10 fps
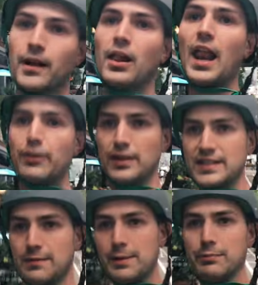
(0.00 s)
A lot of the
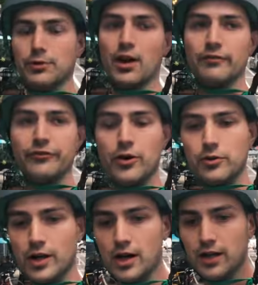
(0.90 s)
rest of the people are on phone
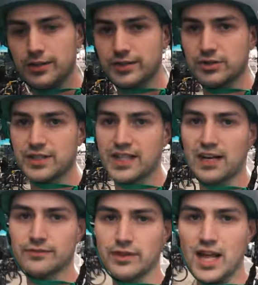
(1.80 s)
calls or just
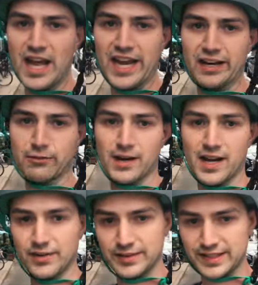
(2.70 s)
kind of lying
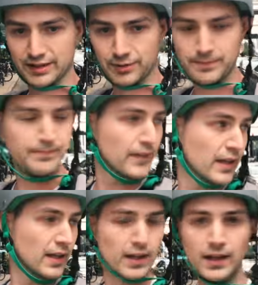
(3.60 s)
around. So
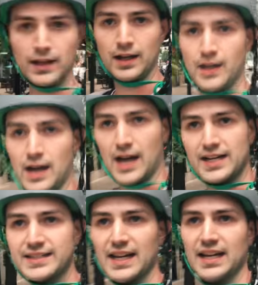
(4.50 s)
I
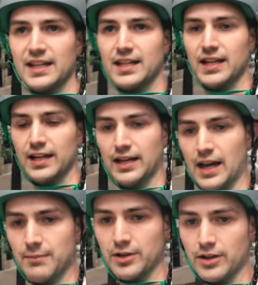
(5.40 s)
decided
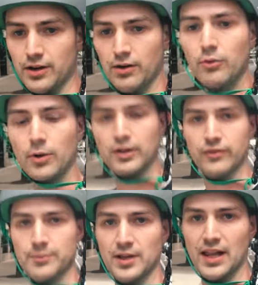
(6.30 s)
I'm gonna go work
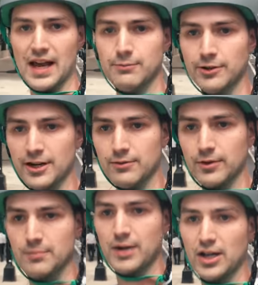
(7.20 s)
from the library
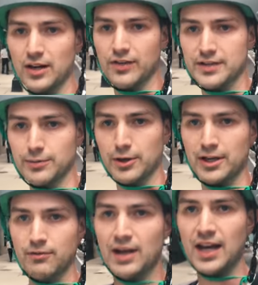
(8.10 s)
where Meredith is
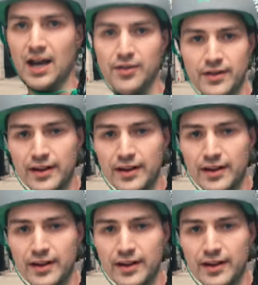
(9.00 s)
working right now.